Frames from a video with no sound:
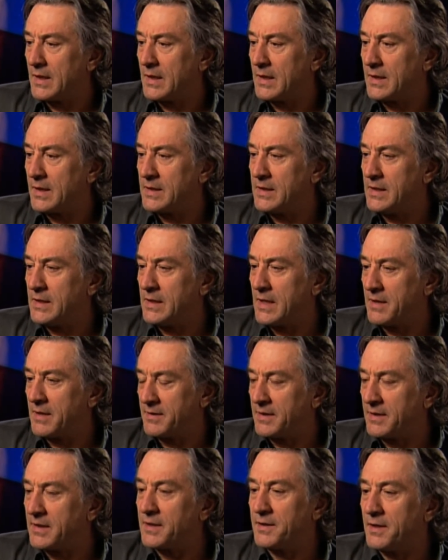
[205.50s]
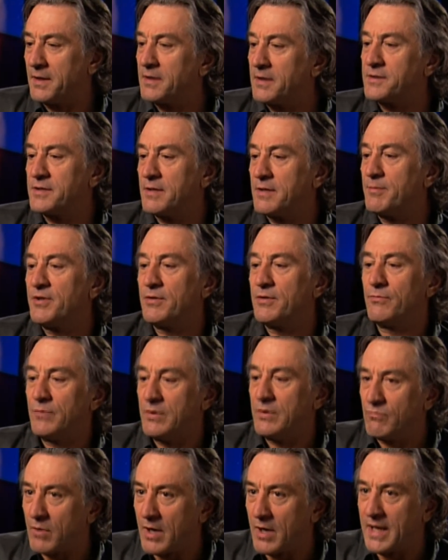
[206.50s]
he, I think, had done some of the
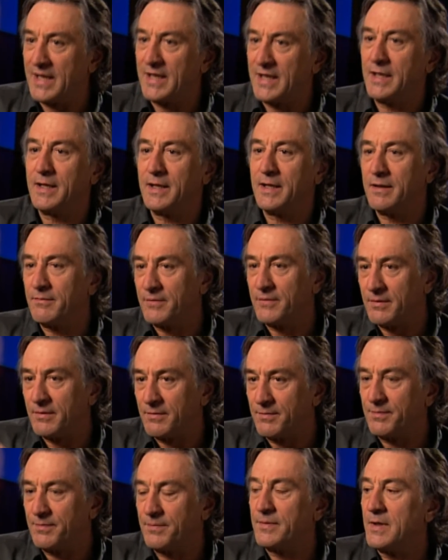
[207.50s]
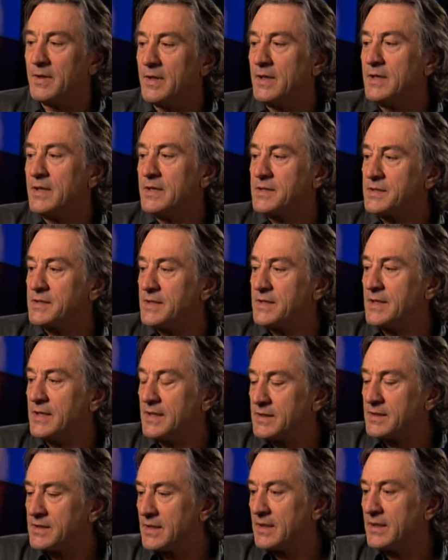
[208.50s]
rewriting and the
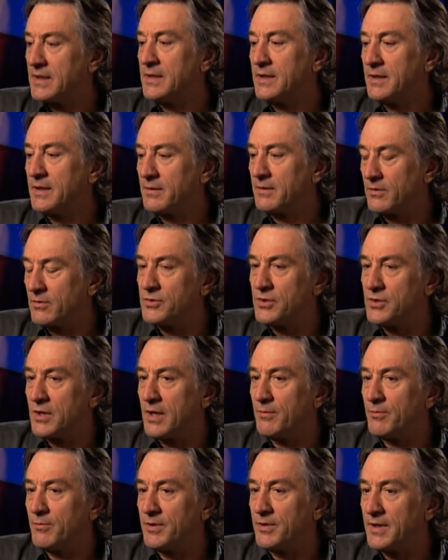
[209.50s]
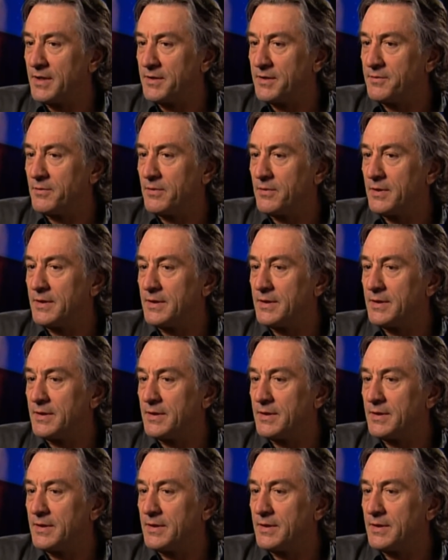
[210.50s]
scenes, and he did a good job with it, I thought.